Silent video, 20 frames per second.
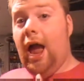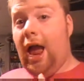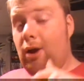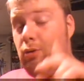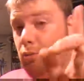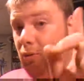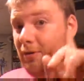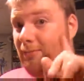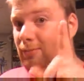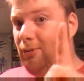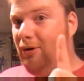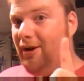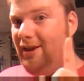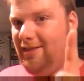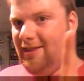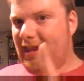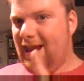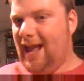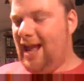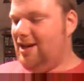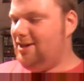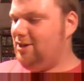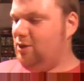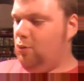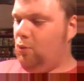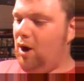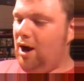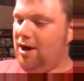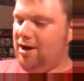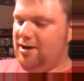And one point that I actually
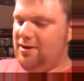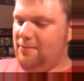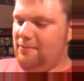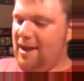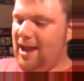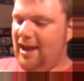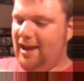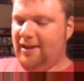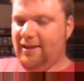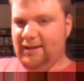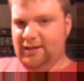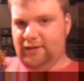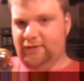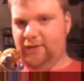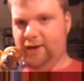wanted to make in this